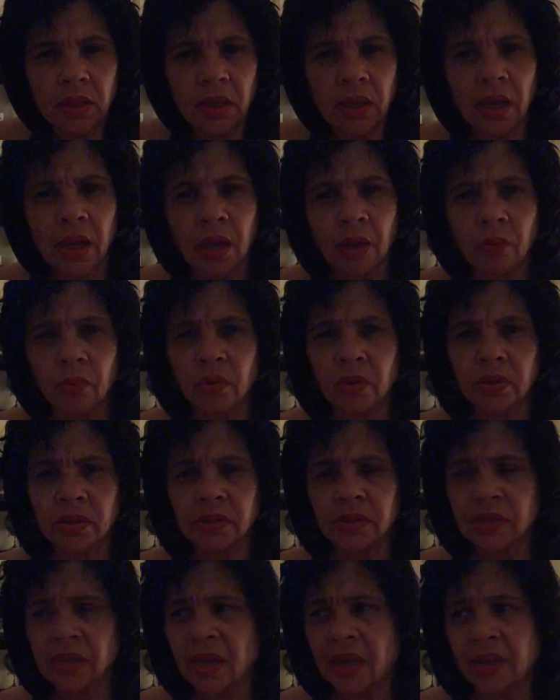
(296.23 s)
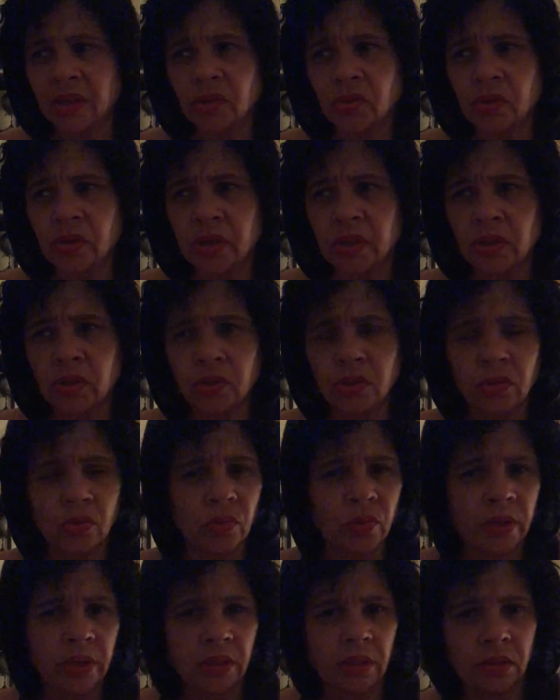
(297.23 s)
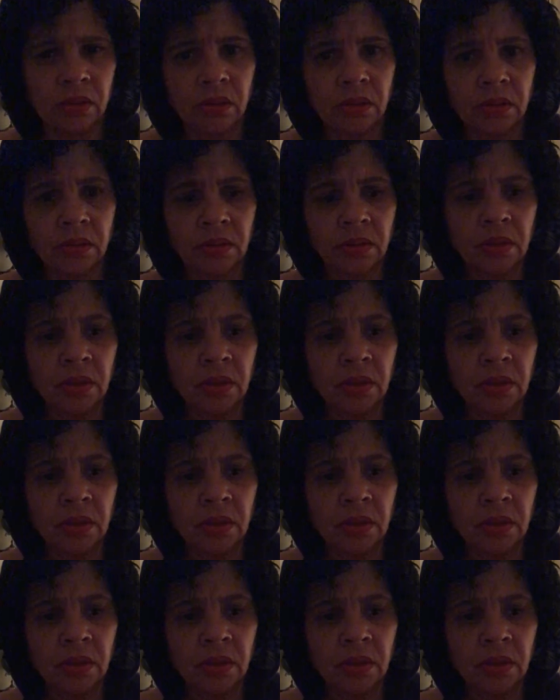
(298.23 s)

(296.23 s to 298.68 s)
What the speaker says: I was actually doing